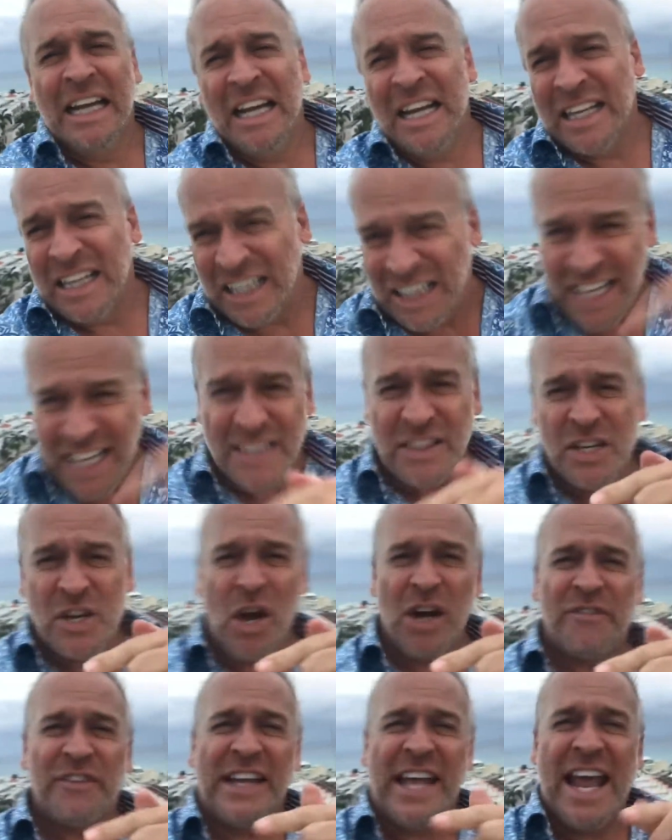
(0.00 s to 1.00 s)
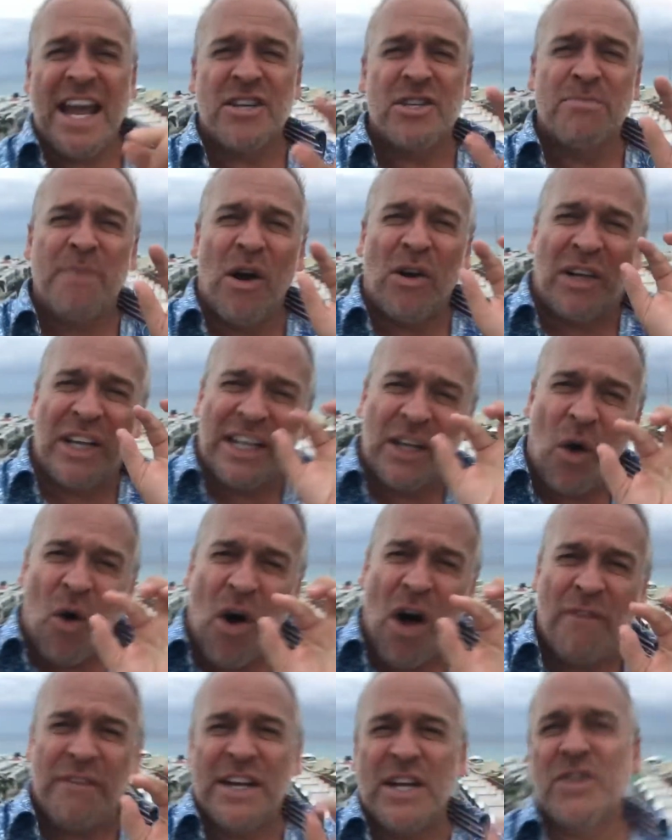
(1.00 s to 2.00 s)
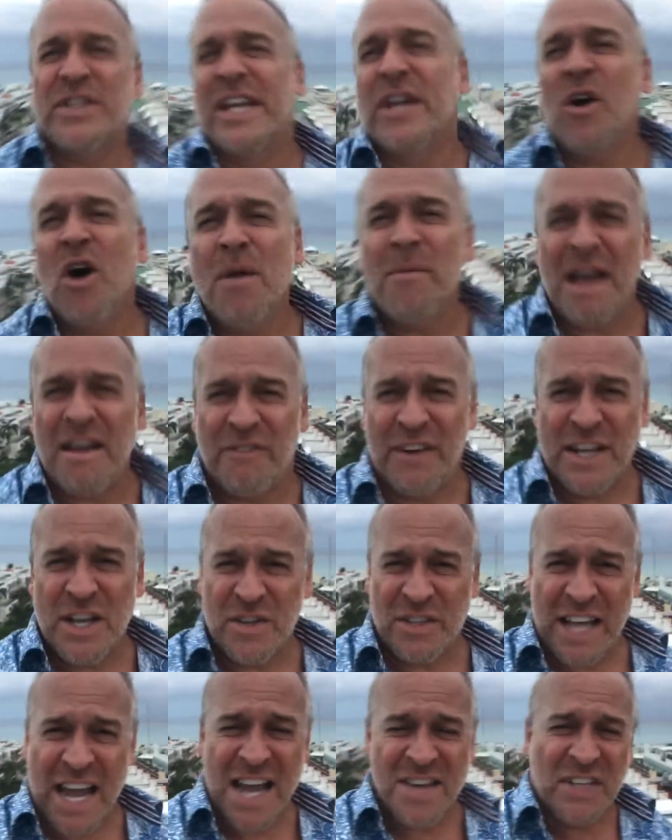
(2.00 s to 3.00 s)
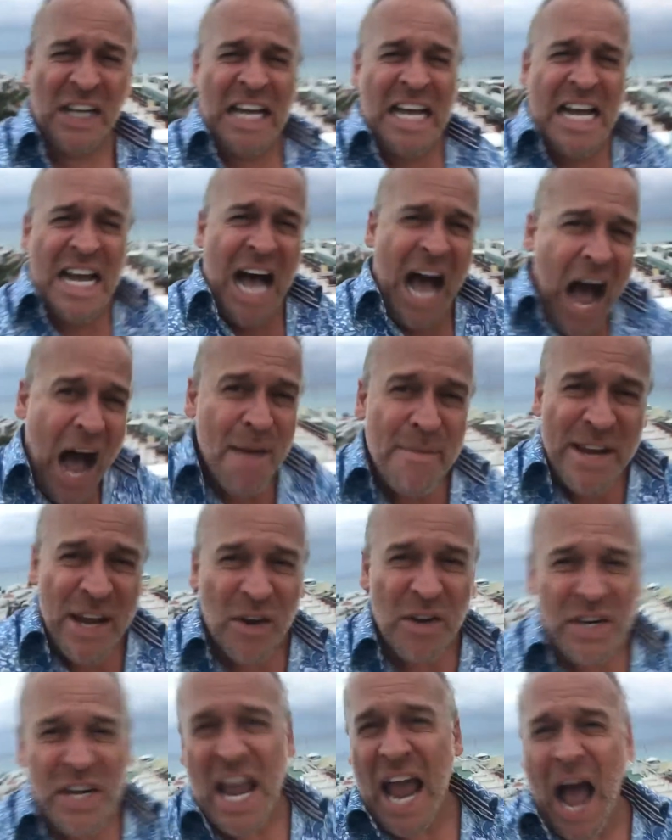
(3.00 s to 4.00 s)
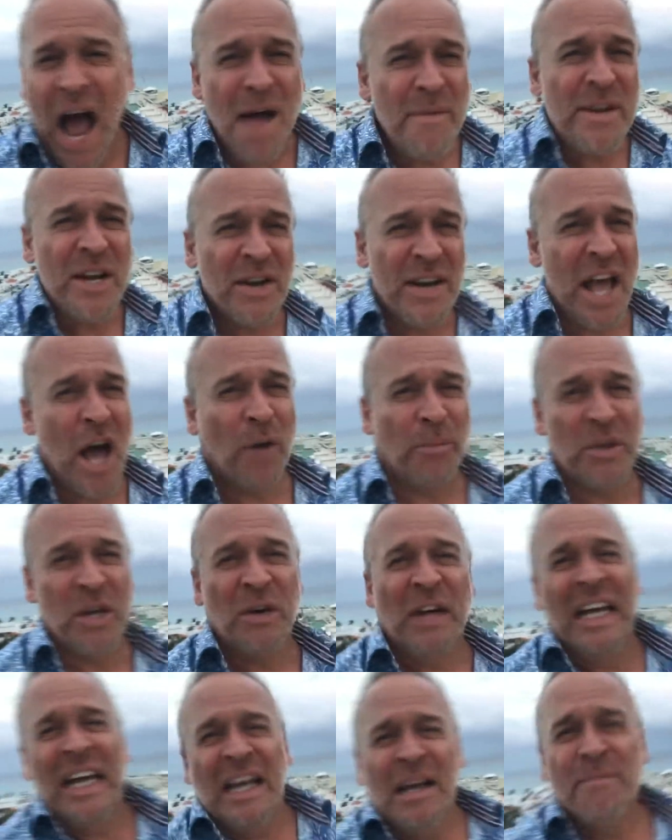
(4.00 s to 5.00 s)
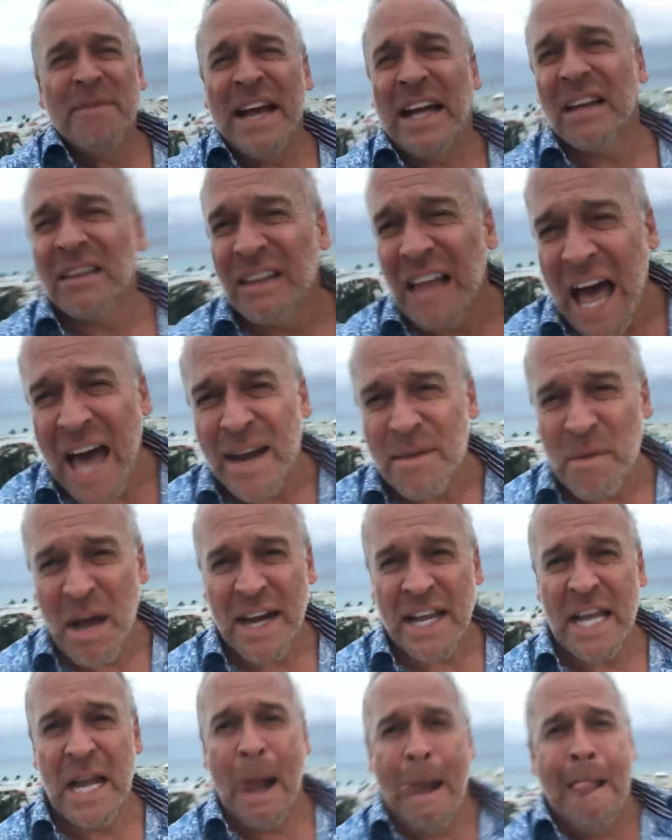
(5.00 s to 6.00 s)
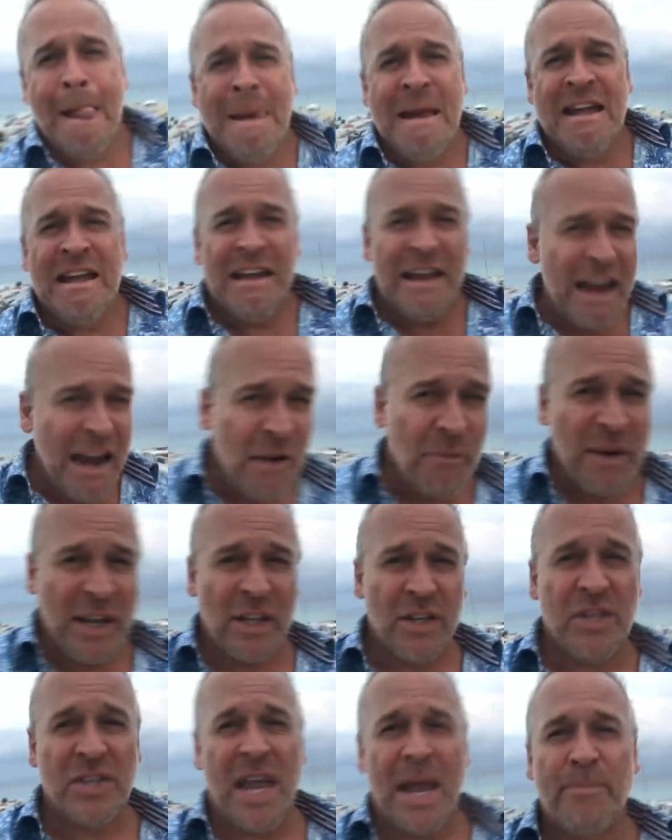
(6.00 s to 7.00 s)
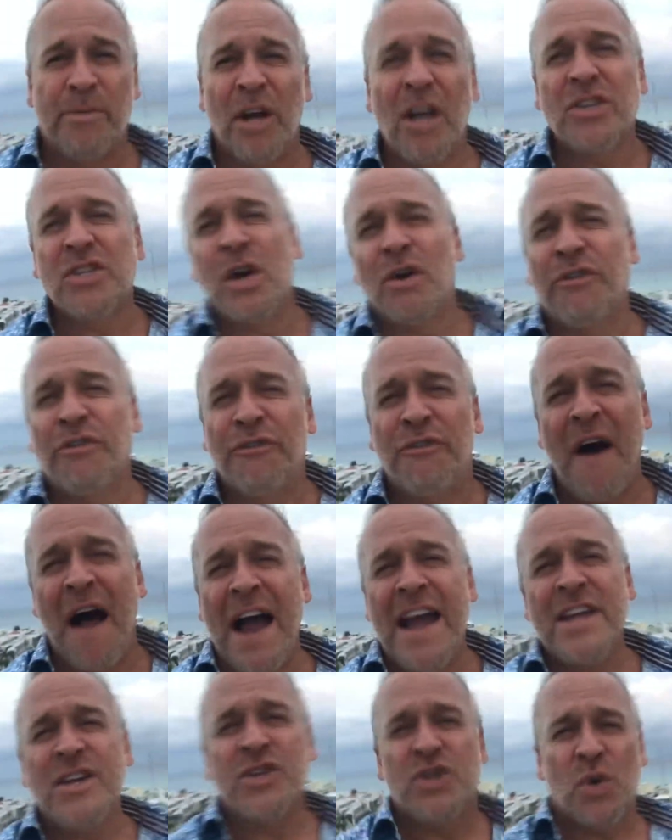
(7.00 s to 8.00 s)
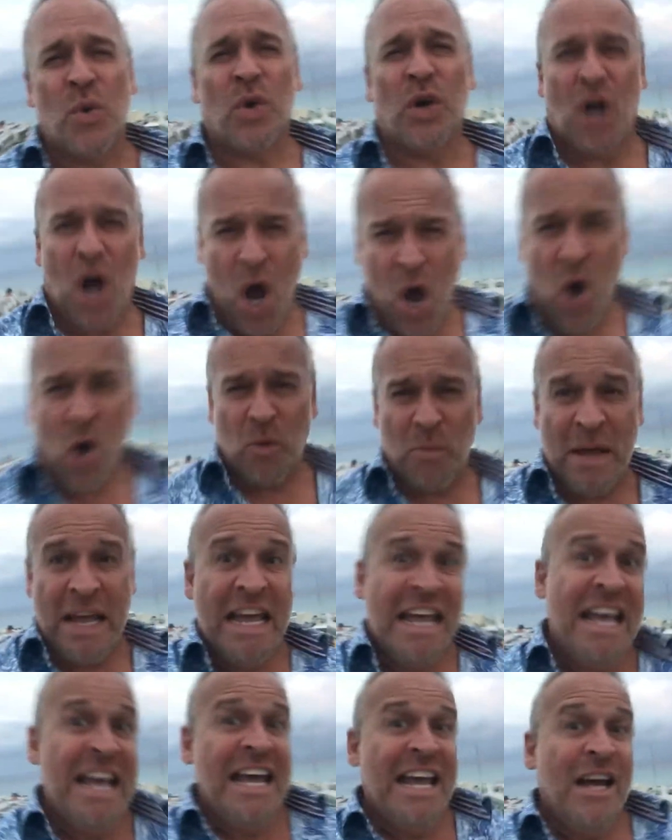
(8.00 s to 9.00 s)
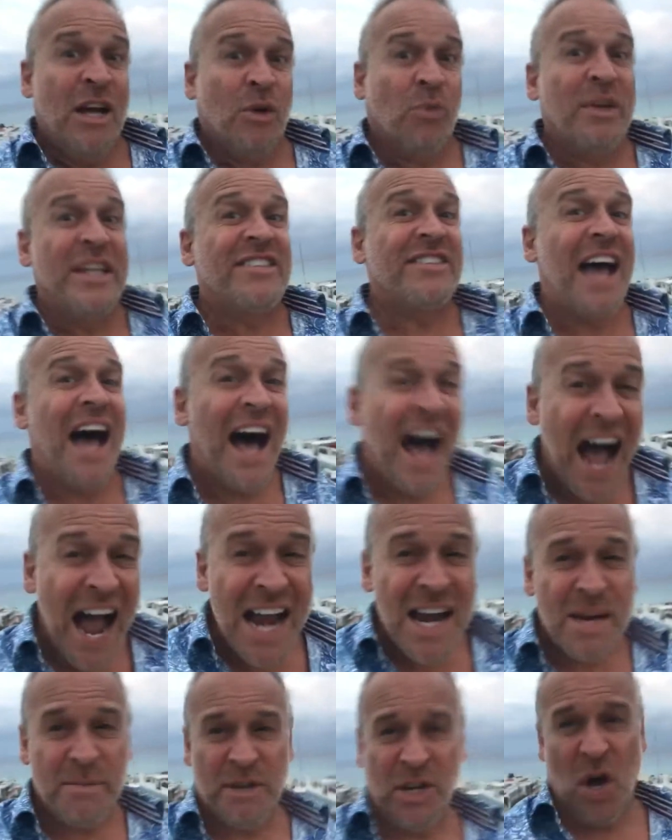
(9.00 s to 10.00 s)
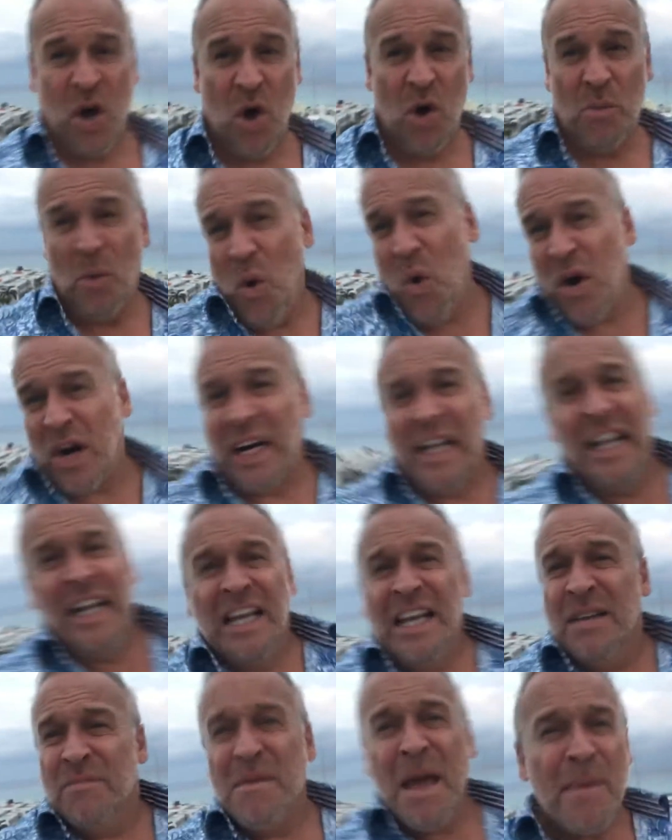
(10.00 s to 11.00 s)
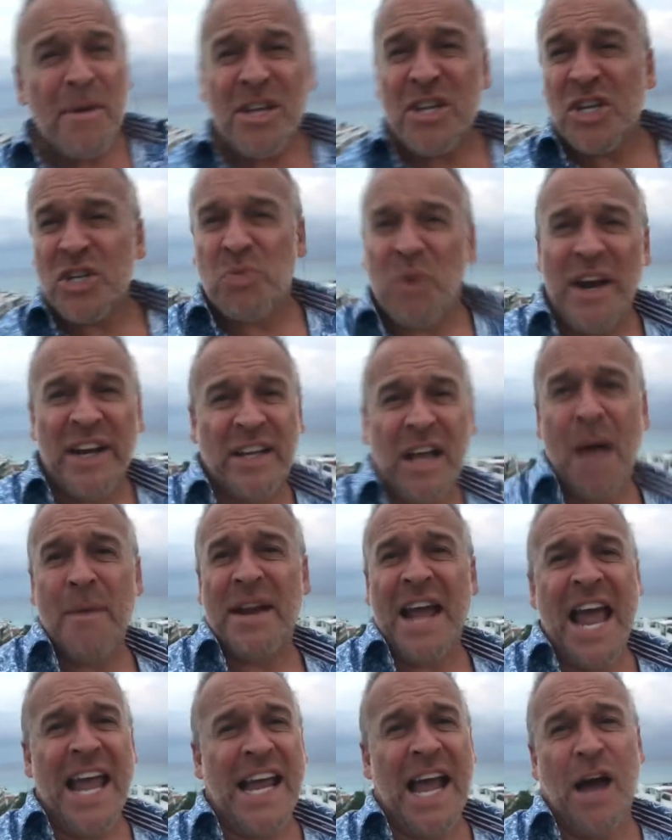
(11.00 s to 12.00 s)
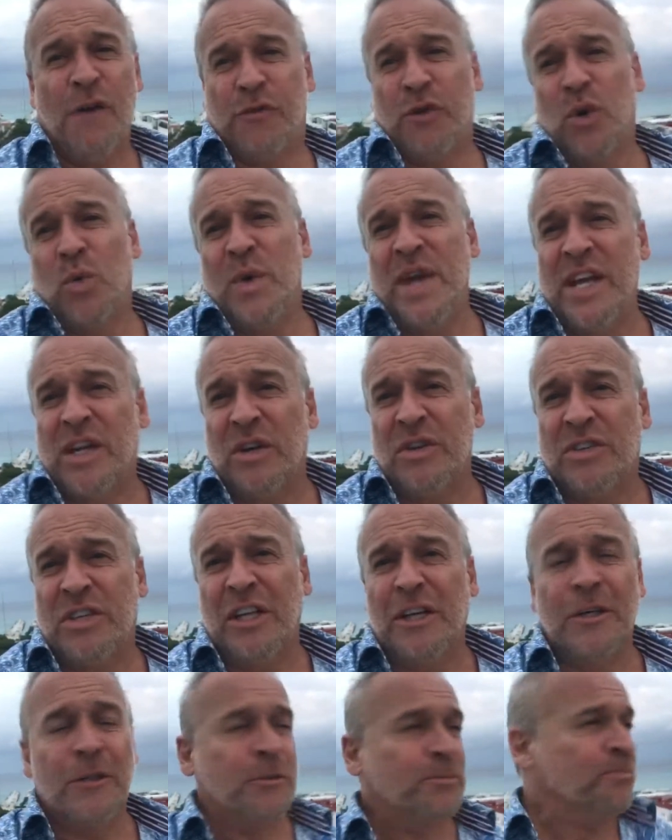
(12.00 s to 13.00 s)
Click the notification bell. Click all videos. Get all my videos, guys. I'm here to help you make a lot of money in real estate, but also find your home, retirement home, or maybe you just want to come and hang out for a week or two,